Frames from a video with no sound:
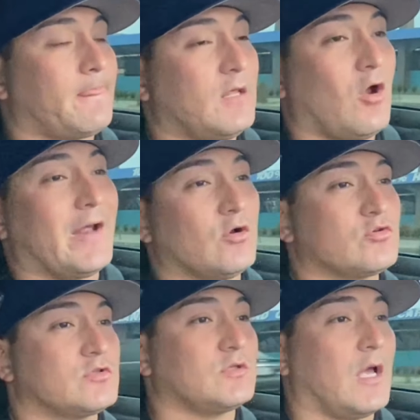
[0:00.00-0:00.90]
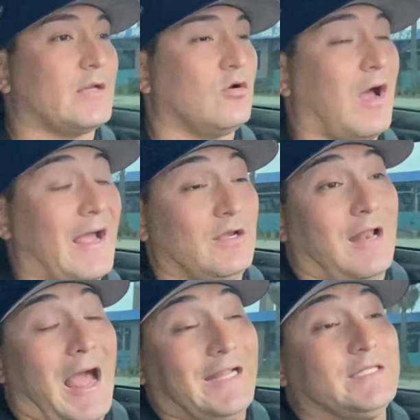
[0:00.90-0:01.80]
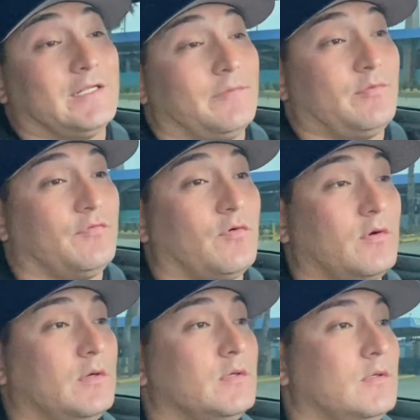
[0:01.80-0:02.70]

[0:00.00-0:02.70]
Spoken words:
I did it before.